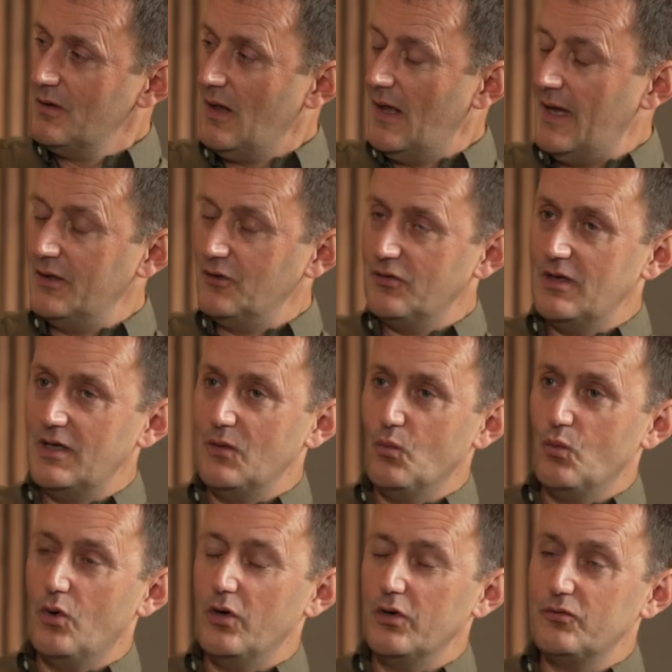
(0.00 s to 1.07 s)
and it
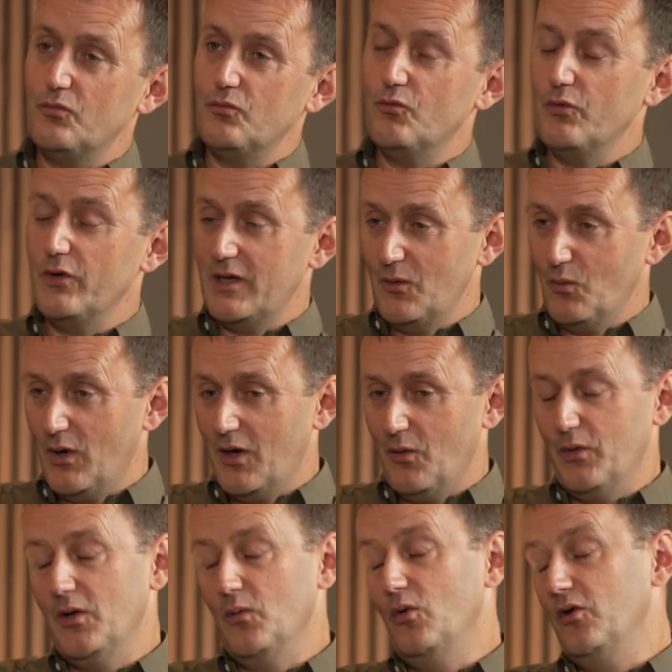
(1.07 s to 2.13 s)
works really well
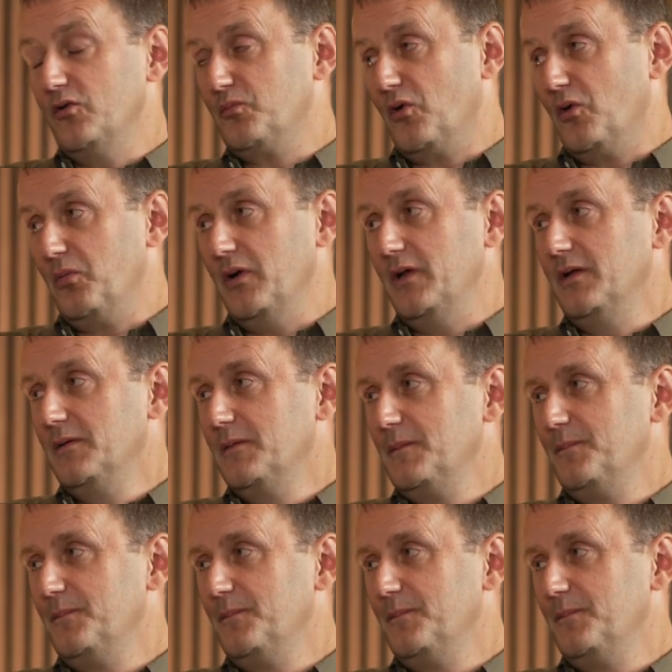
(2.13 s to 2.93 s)
when it works properly,